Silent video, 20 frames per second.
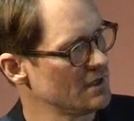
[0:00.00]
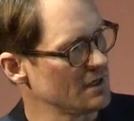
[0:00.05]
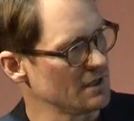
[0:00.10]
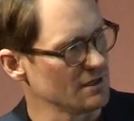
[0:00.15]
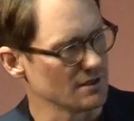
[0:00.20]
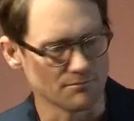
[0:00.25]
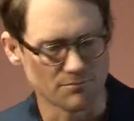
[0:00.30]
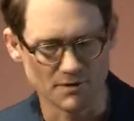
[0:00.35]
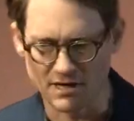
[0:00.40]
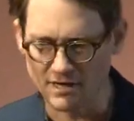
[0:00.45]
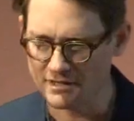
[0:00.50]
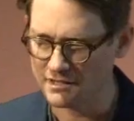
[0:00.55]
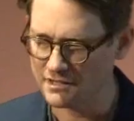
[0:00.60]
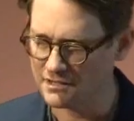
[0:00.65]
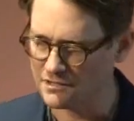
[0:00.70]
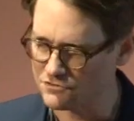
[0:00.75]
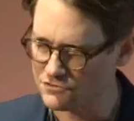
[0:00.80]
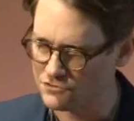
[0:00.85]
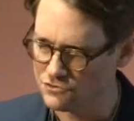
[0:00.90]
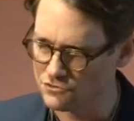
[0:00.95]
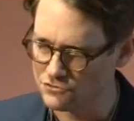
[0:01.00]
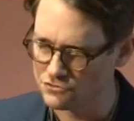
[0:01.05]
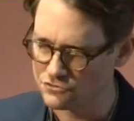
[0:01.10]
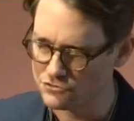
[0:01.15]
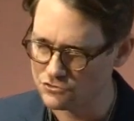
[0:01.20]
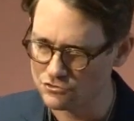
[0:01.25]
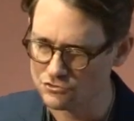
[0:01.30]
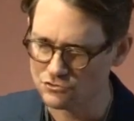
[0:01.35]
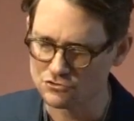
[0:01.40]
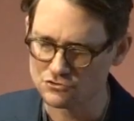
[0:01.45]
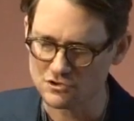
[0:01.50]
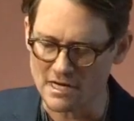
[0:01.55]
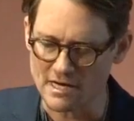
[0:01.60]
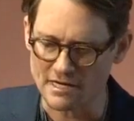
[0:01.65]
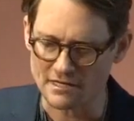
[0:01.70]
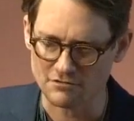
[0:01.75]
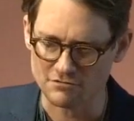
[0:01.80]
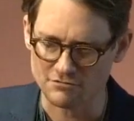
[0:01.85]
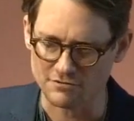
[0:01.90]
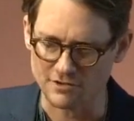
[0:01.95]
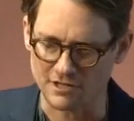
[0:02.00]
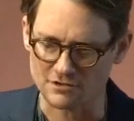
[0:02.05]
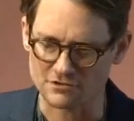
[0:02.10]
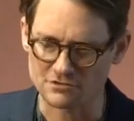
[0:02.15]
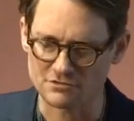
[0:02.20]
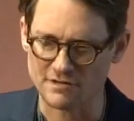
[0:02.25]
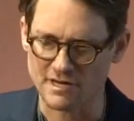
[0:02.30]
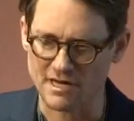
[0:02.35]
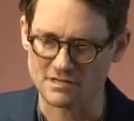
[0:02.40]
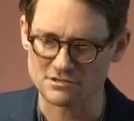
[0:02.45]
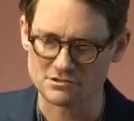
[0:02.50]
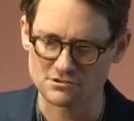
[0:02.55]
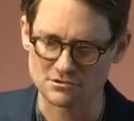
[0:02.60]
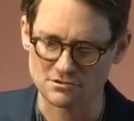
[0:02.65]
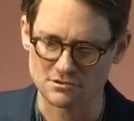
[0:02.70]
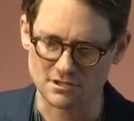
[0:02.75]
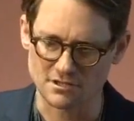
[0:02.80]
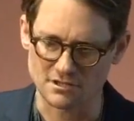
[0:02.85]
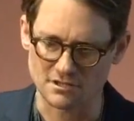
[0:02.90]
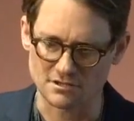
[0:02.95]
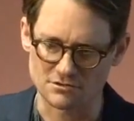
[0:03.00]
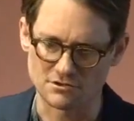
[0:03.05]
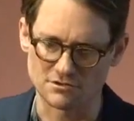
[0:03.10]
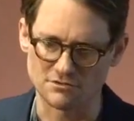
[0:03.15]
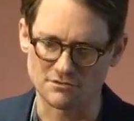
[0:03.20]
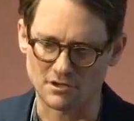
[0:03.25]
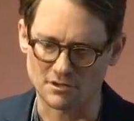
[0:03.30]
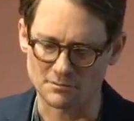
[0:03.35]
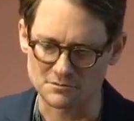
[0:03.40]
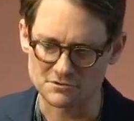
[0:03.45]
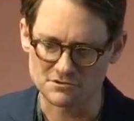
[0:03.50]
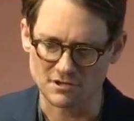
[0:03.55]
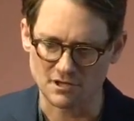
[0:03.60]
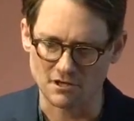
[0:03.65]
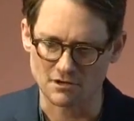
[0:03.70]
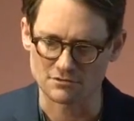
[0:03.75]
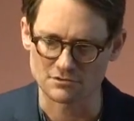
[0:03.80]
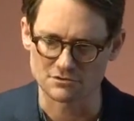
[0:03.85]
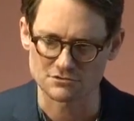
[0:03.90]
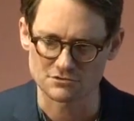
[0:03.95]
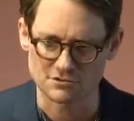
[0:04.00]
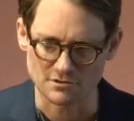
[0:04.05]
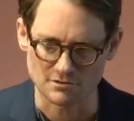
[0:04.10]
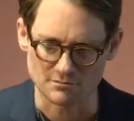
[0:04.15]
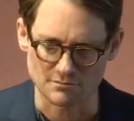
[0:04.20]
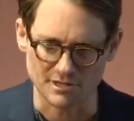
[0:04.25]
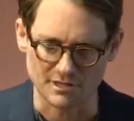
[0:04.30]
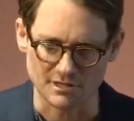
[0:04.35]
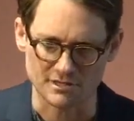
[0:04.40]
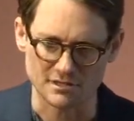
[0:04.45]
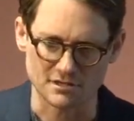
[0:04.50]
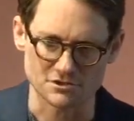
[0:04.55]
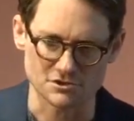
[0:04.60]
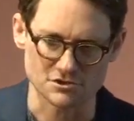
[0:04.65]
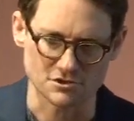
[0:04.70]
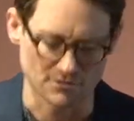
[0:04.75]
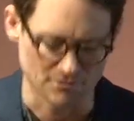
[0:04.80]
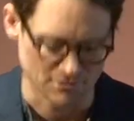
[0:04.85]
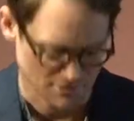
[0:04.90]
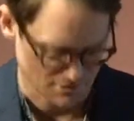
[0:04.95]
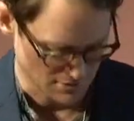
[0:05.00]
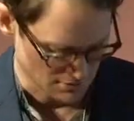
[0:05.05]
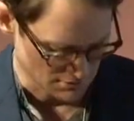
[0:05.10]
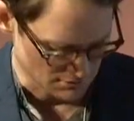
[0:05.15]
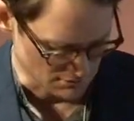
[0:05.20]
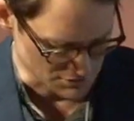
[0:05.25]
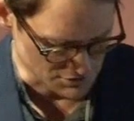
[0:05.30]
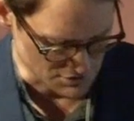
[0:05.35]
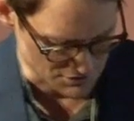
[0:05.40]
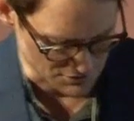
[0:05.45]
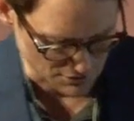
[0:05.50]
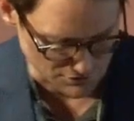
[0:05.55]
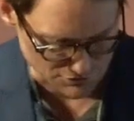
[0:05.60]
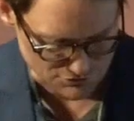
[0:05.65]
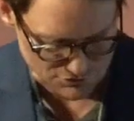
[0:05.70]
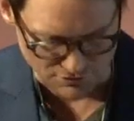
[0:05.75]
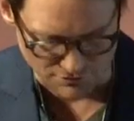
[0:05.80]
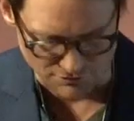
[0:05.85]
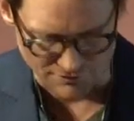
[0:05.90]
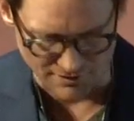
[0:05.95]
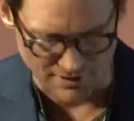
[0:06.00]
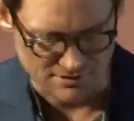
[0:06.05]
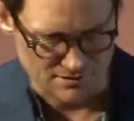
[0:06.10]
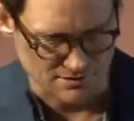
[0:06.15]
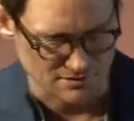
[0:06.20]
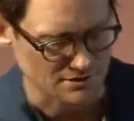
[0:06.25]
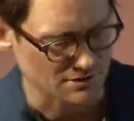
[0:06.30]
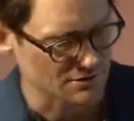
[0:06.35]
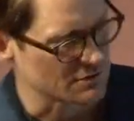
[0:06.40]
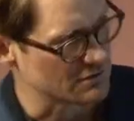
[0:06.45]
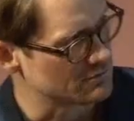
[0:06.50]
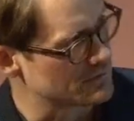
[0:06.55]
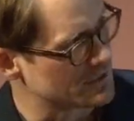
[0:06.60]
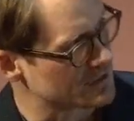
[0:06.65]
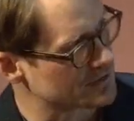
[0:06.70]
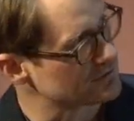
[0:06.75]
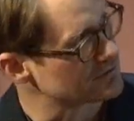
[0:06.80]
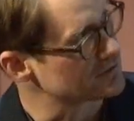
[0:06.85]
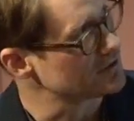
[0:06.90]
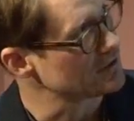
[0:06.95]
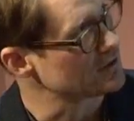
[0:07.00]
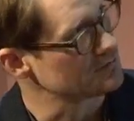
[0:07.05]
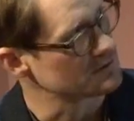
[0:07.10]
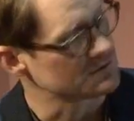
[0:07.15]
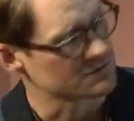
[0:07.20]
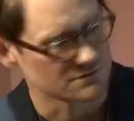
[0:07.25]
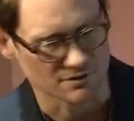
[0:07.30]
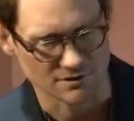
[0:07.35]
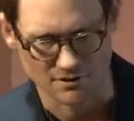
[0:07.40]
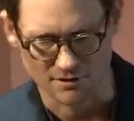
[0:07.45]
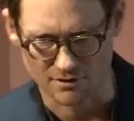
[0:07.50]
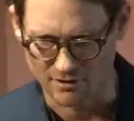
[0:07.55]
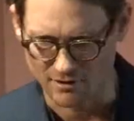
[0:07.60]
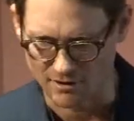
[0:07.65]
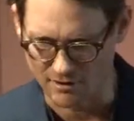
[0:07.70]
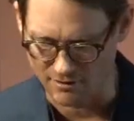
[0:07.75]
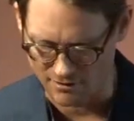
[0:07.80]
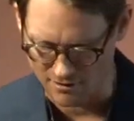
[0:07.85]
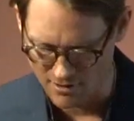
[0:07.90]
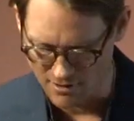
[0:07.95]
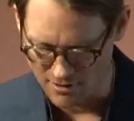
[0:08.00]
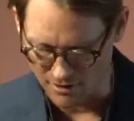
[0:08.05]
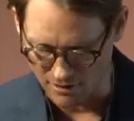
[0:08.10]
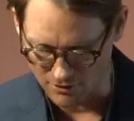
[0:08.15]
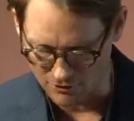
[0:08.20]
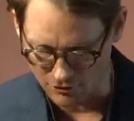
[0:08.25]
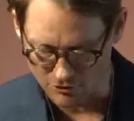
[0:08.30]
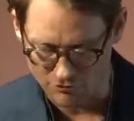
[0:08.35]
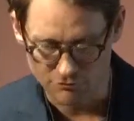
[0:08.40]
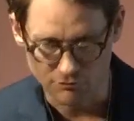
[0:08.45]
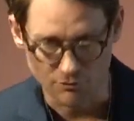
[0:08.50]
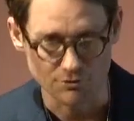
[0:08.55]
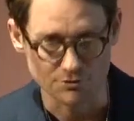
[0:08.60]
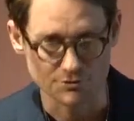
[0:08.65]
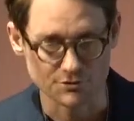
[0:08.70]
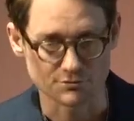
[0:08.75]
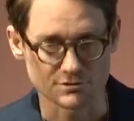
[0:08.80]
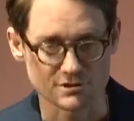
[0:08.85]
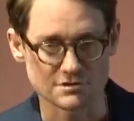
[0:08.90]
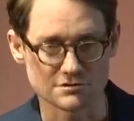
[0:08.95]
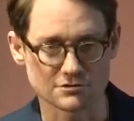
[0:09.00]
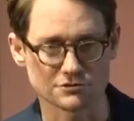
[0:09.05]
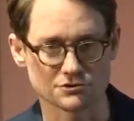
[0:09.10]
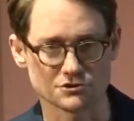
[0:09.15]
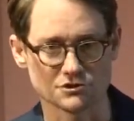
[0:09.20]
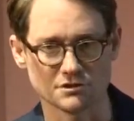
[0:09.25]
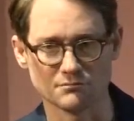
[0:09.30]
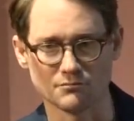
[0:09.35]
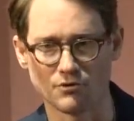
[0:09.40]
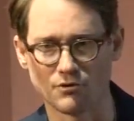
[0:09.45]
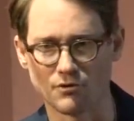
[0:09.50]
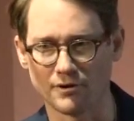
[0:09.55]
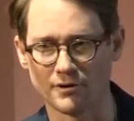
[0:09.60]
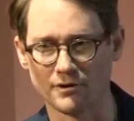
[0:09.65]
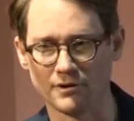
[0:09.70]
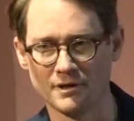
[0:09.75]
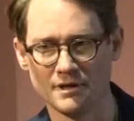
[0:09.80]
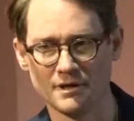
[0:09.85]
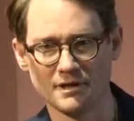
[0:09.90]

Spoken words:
And the body gets used to side effects faster than it develops tolerance to the medication, which is also a fascinating area of medical cannabis that I look forward to researching more.